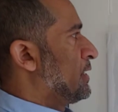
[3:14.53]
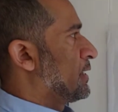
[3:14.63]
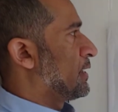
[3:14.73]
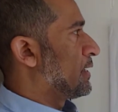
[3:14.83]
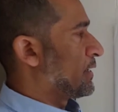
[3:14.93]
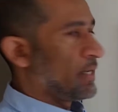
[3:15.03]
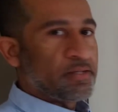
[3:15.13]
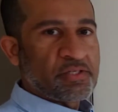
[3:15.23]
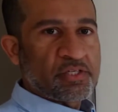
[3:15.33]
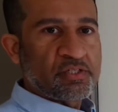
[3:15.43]

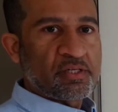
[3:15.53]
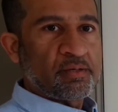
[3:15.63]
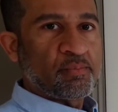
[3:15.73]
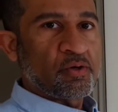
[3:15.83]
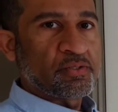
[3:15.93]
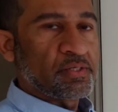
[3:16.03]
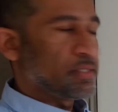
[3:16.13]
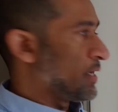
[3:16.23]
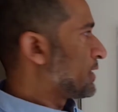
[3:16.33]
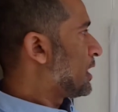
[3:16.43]
analysis process,
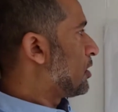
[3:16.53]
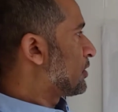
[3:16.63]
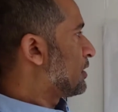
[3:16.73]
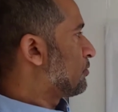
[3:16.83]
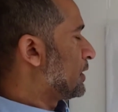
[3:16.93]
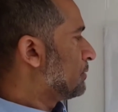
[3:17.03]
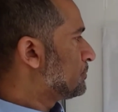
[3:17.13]
and how can we